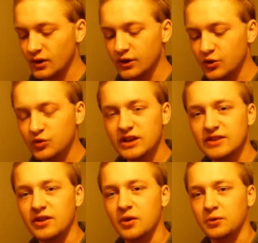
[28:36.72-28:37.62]
You
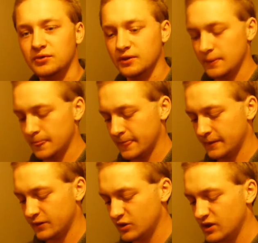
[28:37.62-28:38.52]
need those
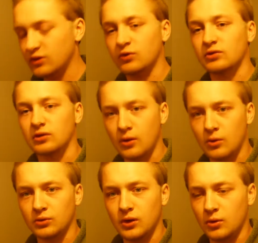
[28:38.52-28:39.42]

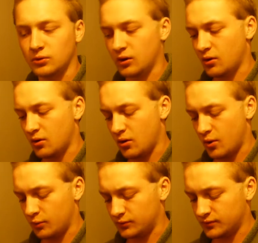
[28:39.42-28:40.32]
low
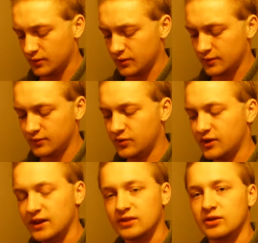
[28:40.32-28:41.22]
ohms to
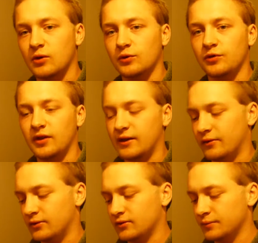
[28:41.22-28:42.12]
get those
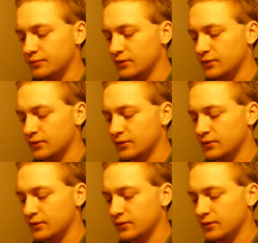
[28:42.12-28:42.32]
flavors.